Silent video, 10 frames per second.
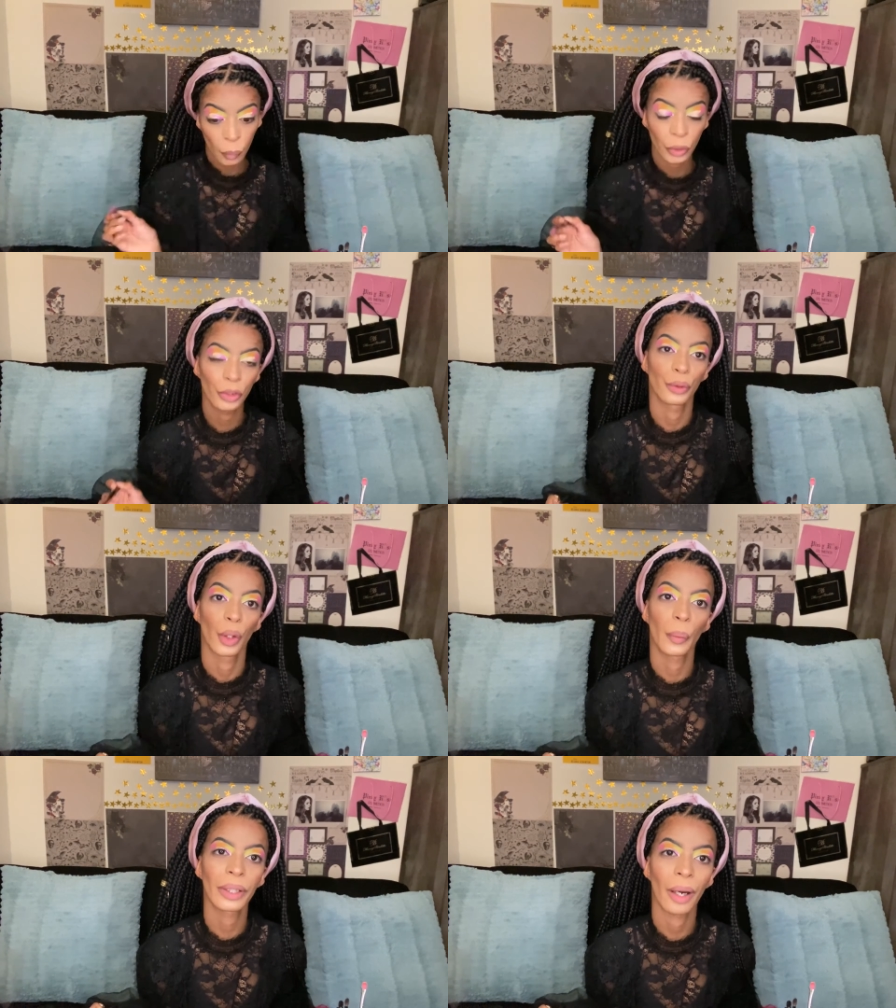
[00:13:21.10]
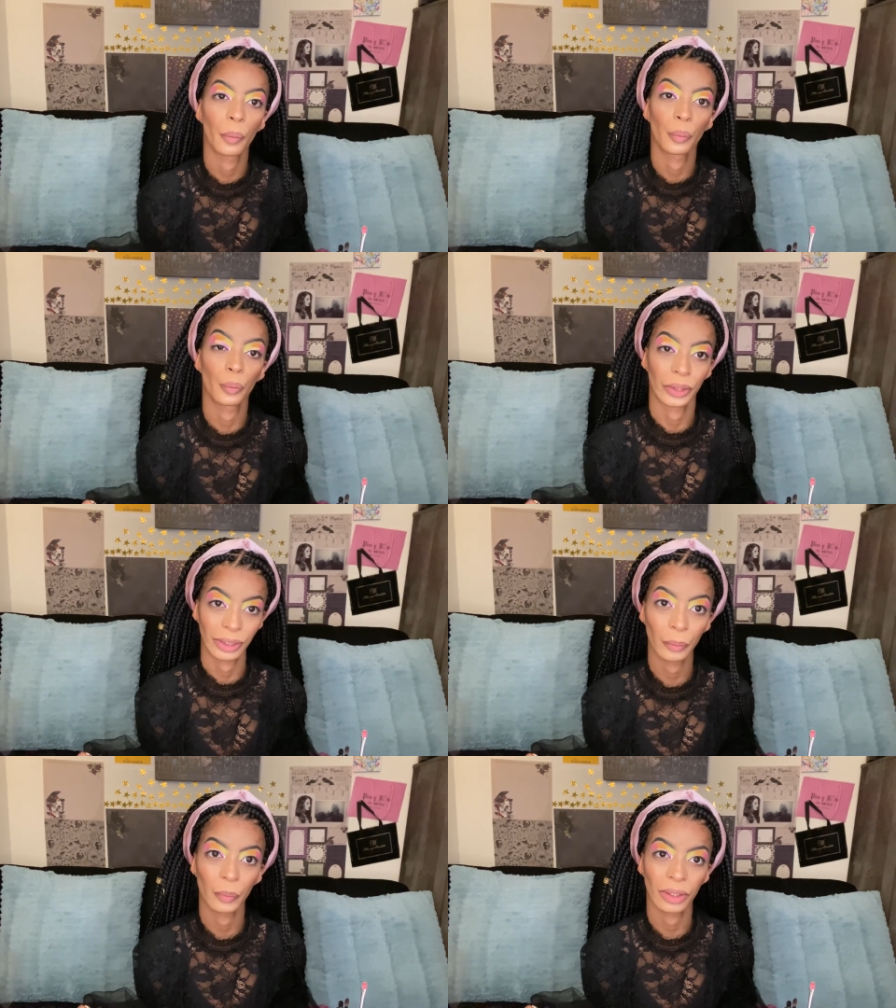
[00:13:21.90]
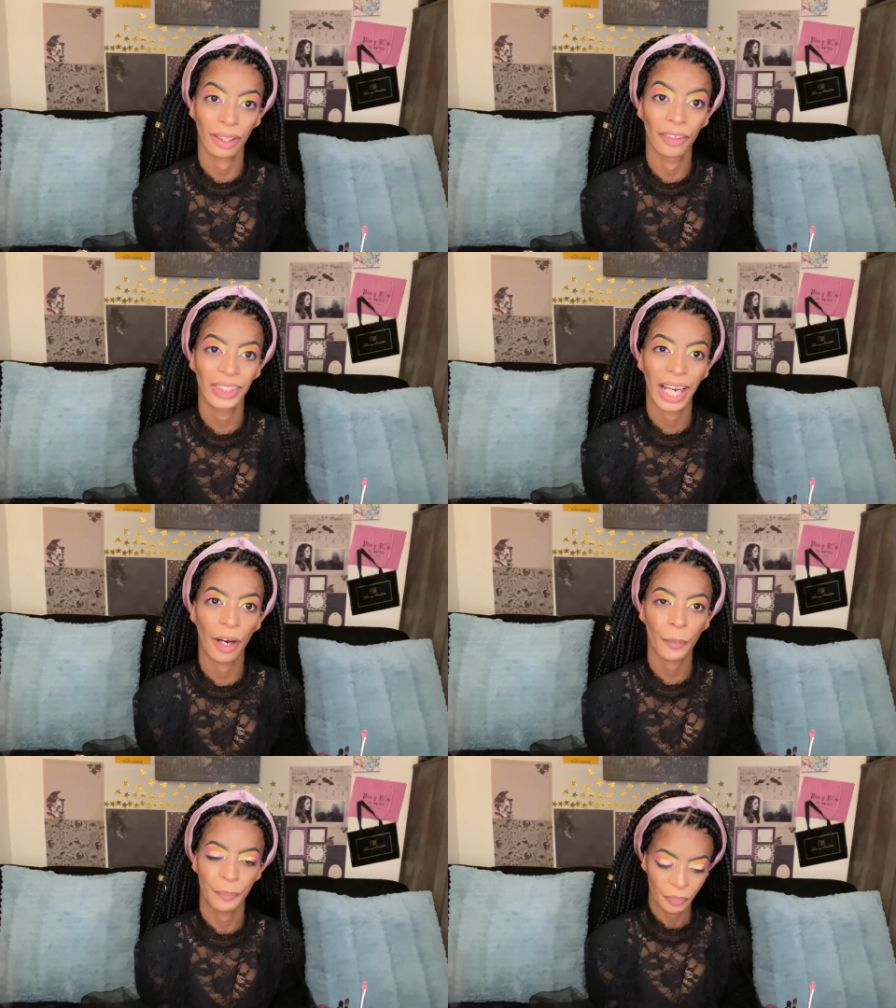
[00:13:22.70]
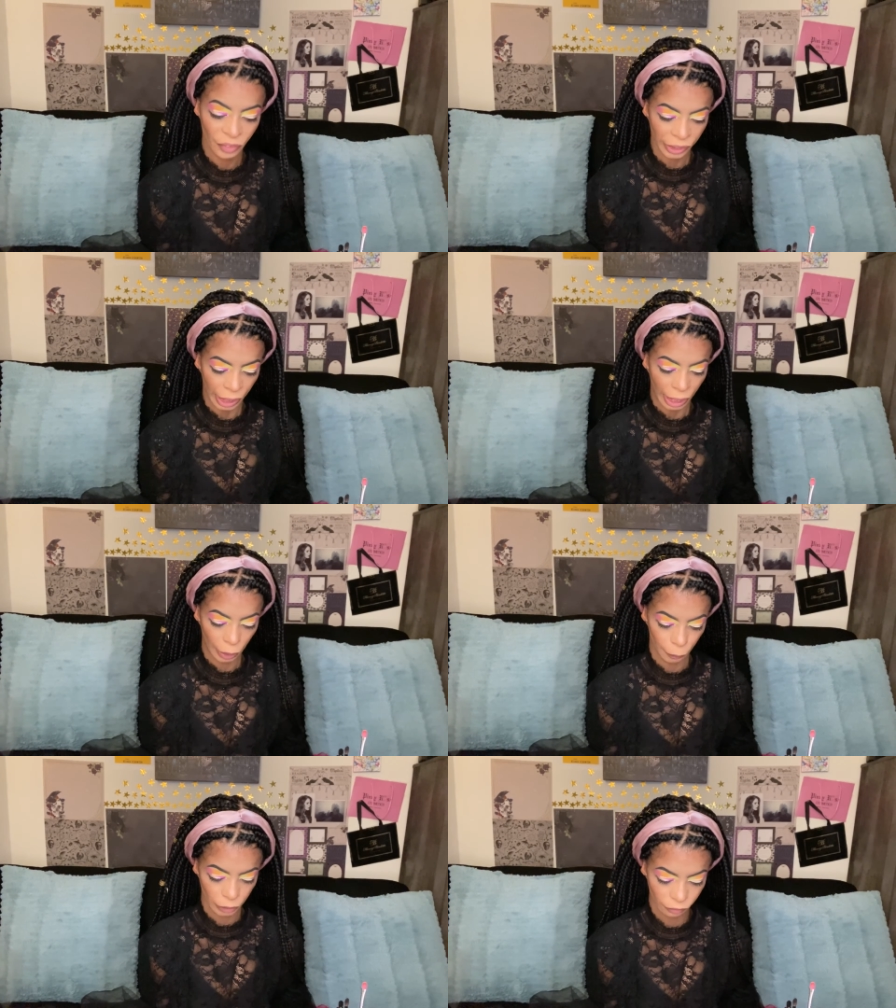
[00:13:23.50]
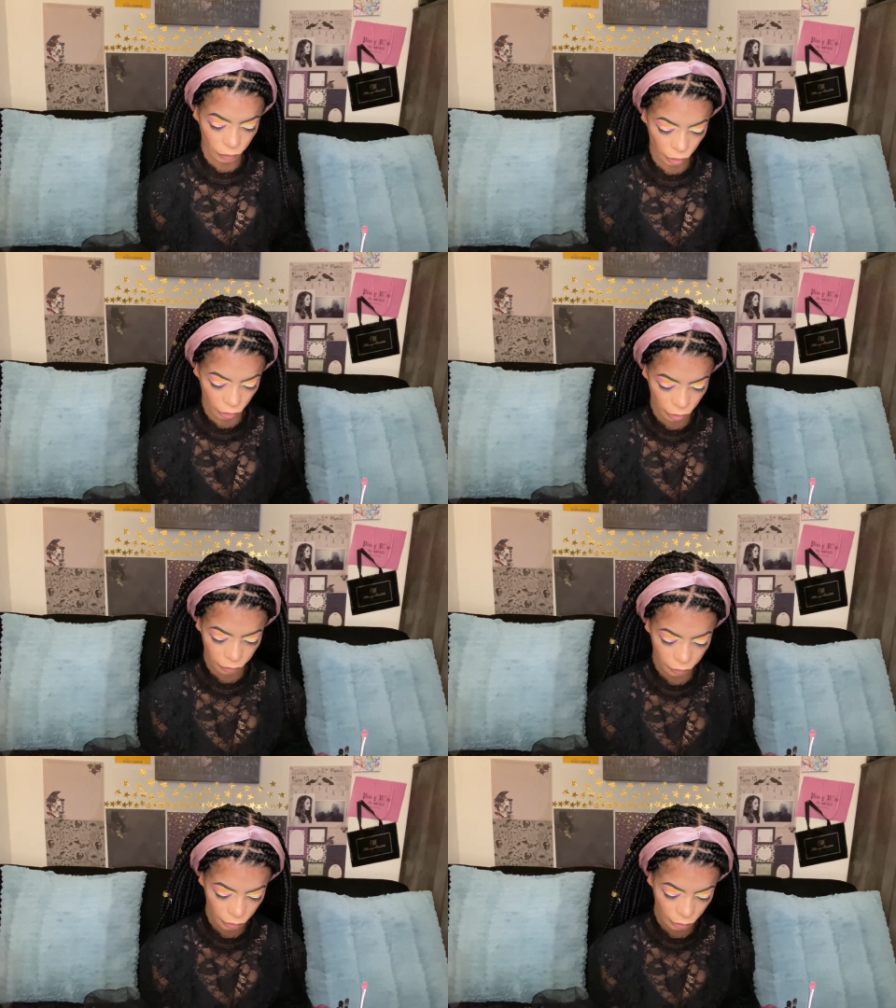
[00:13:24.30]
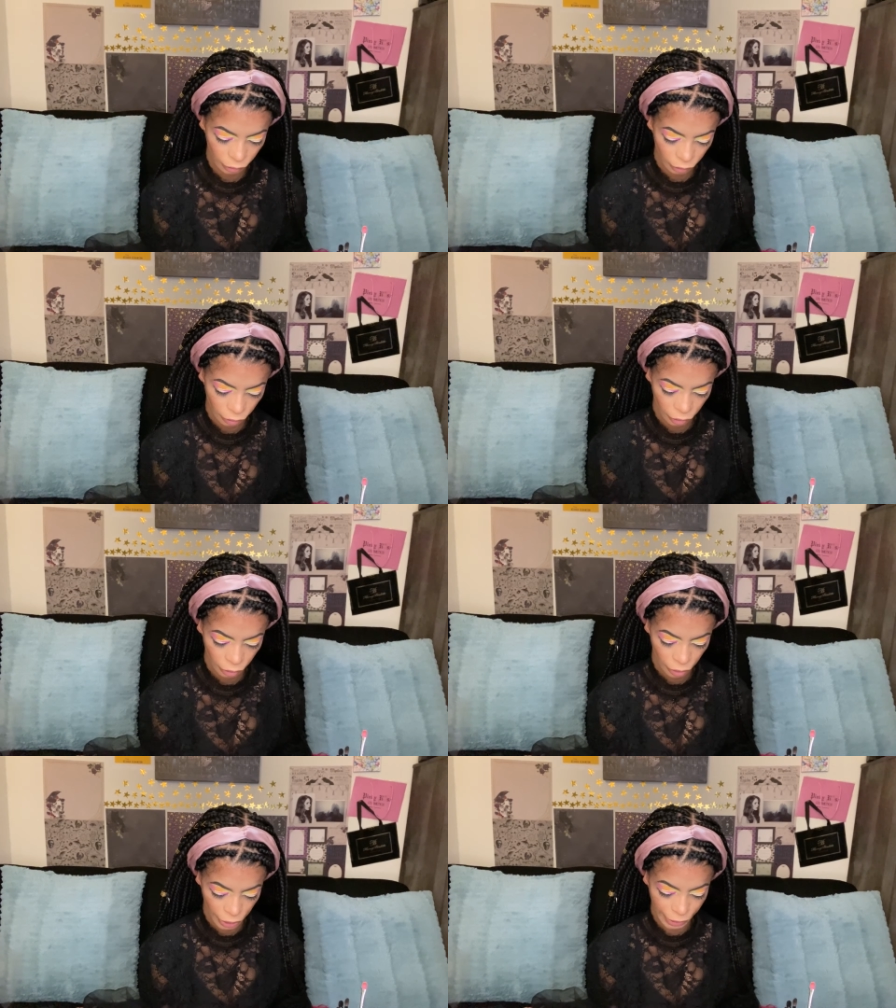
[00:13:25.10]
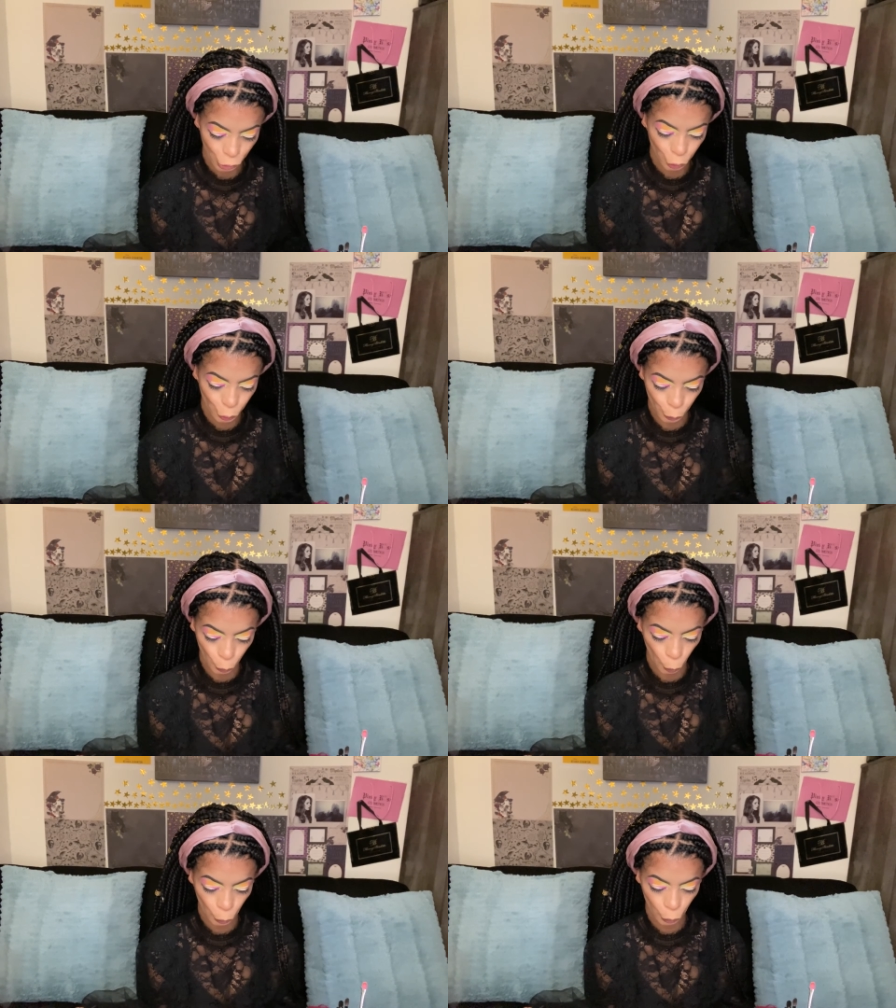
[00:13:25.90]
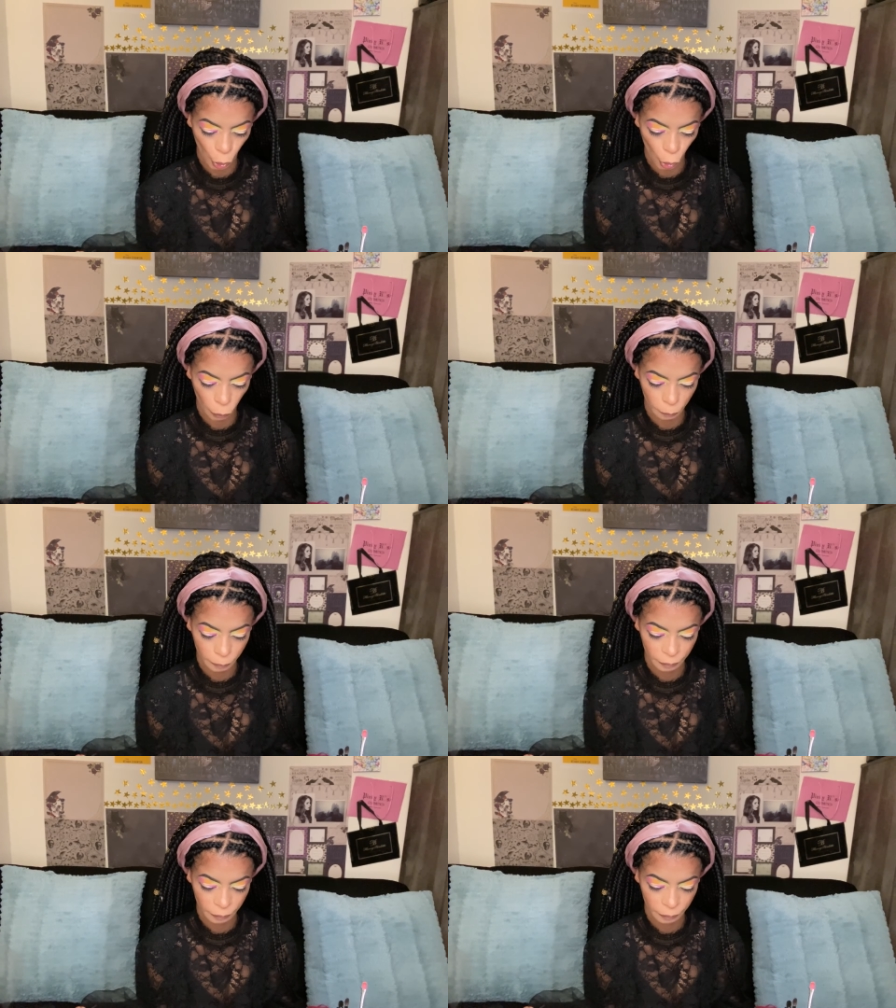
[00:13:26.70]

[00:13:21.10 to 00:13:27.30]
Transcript: You know what I really would love now? I would have loved a duochrome,